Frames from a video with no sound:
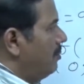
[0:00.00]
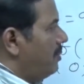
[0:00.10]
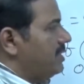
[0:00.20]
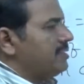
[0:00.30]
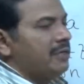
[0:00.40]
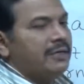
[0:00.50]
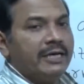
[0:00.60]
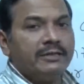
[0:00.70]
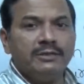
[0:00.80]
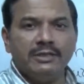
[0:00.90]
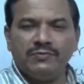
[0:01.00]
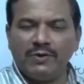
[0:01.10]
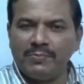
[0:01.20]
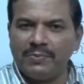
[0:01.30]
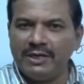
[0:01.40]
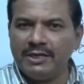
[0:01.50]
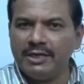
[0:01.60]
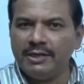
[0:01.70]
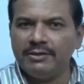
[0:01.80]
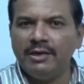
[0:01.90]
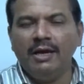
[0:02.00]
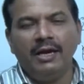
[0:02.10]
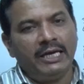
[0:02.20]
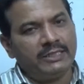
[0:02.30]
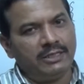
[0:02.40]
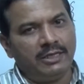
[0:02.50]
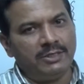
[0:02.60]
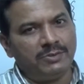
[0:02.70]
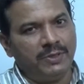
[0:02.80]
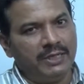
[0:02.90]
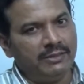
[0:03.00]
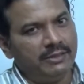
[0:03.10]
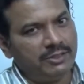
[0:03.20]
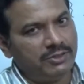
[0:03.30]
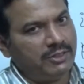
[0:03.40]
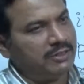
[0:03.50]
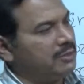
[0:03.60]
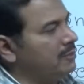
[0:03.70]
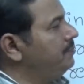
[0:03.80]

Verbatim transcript: Percent %x is for printing hexadecimal integers.